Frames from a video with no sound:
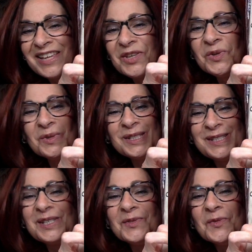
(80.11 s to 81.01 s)
You will
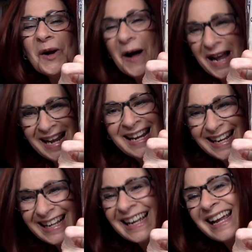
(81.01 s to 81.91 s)
see why
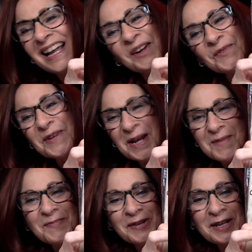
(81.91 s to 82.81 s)
when
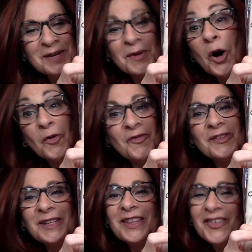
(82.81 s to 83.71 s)
I put up,
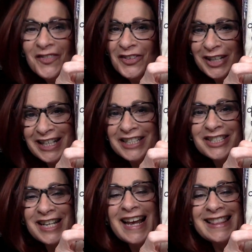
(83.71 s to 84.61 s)
hopefully, the footage
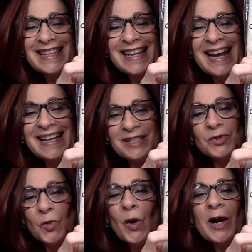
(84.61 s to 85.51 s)
at the
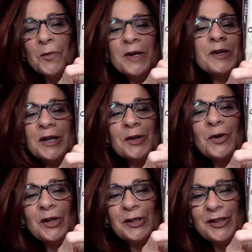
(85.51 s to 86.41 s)
end, why we're going to
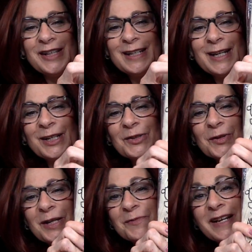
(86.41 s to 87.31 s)
call her the knitting queen.